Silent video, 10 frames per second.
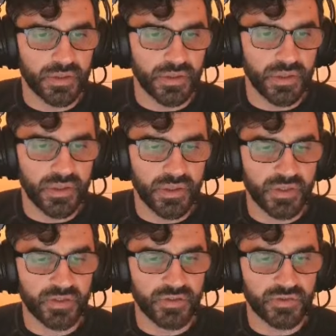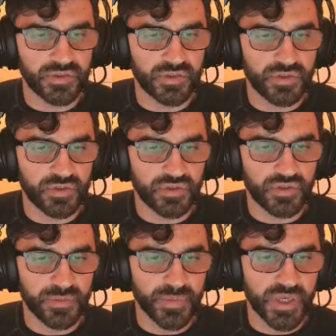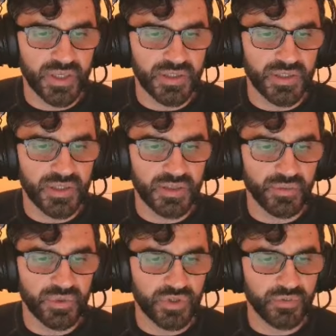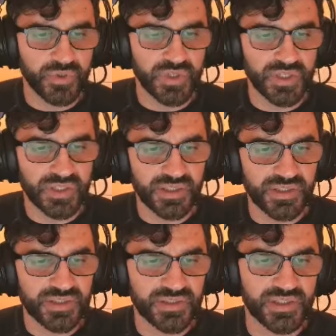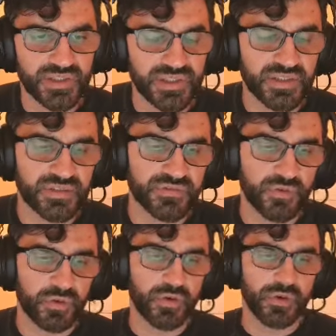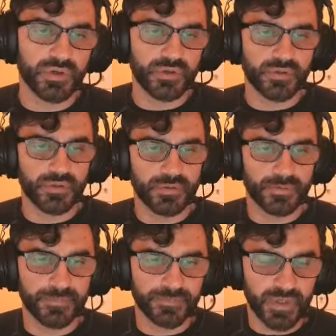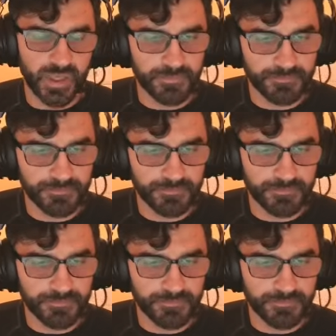And user trip ID, we don't really need this. This is for, yeah,